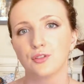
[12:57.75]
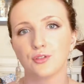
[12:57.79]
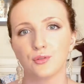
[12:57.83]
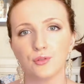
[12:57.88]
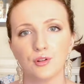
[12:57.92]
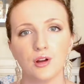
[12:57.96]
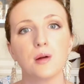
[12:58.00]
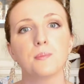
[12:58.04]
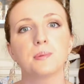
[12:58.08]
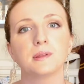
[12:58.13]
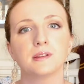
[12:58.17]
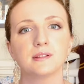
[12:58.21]
through
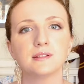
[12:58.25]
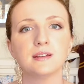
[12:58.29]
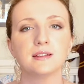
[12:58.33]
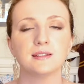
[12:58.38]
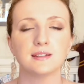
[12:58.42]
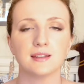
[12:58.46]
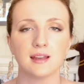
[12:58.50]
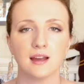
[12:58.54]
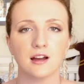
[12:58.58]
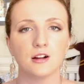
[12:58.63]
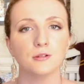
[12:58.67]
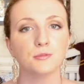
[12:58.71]
her ability
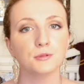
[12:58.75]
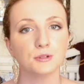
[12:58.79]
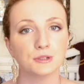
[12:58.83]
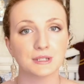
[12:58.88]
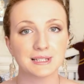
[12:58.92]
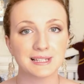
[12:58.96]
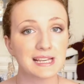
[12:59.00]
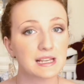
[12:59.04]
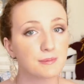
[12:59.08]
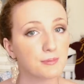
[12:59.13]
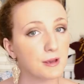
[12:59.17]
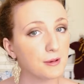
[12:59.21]
to help all the
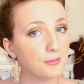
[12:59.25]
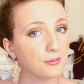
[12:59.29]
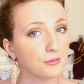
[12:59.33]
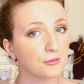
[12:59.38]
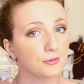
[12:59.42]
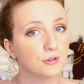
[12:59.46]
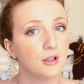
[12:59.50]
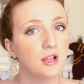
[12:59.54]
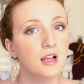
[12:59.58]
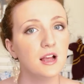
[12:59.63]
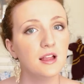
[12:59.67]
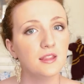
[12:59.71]
sick
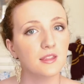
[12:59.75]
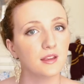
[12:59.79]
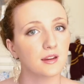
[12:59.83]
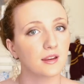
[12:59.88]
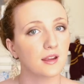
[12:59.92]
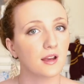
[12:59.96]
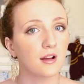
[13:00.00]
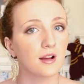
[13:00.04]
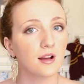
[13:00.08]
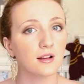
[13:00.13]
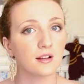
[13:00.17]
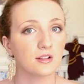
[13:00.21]
people that
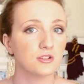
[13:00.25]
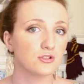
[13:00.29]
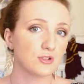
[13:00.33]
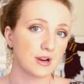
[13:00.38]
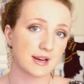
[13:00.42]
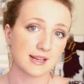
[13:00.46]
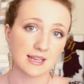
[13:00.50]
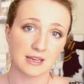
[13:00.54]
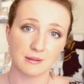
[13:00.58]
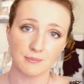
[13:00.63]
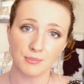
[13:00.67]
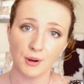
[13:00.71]
are
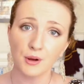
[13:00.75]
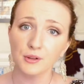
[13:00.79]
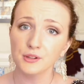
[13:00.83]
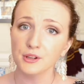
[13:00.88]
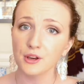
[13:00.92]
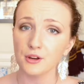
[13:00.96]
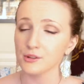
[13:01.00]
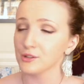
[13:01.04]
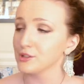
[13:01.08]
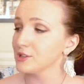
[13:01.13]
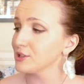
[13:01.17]
contracting polio.